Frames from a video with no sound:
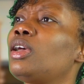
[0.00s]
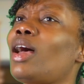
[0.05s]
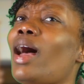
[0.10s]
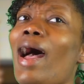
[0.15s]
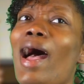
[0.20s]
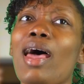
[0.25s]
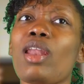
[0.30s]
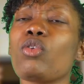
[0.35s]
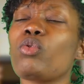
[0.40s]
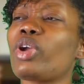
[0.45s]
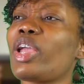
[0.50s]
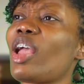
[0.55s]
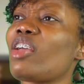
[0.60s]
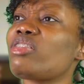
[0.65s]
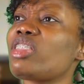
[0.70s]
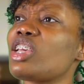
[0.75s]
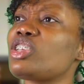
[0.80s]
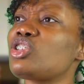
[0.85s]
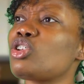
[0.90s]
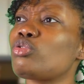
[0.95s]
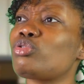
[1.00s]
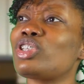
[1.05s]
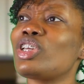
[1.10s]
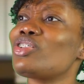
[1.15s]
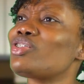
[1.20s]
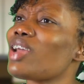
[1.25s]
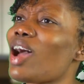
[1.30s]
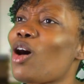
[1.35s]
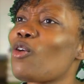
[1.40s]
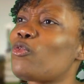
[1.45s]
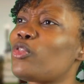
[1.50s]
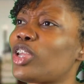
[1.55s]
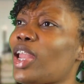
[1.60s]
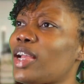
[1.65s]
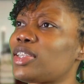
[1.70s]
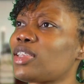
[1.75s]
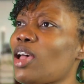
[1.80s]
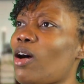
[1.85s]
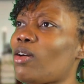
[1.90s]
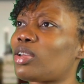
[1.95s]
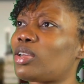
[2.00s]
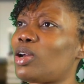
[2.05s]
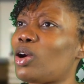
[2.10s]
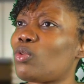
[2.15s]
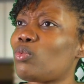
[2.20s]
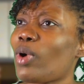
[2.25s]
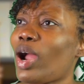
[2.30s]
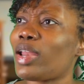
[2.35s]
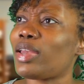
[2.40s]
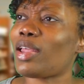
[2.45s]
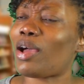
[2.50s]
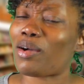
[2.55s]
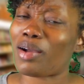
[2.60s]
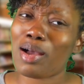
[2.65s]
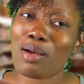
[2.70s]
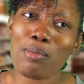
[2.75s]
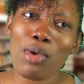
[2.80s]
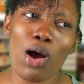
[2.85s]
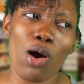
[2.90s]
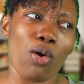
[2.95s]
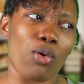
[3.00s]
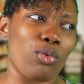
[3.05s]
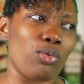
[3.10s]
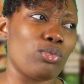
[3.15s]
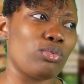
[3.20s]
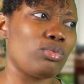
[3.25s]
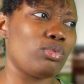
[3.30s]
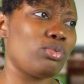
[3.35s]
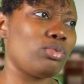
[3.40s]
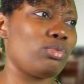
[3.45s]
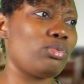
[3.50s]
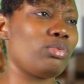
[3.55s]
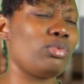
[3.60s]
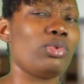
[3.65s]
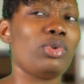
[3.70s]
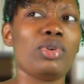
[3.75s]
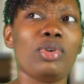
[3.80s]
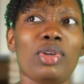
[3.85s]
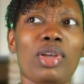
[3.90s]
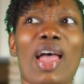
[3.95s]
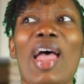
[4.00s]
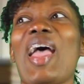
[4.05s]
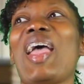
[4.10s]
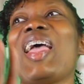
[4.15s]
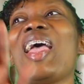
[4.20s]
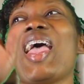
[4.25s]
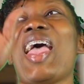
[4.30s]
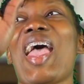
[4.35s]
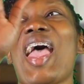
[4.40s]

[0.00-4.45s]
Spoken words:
I don't care if that's your teacher. I don't feel like talking to her right now. Come on.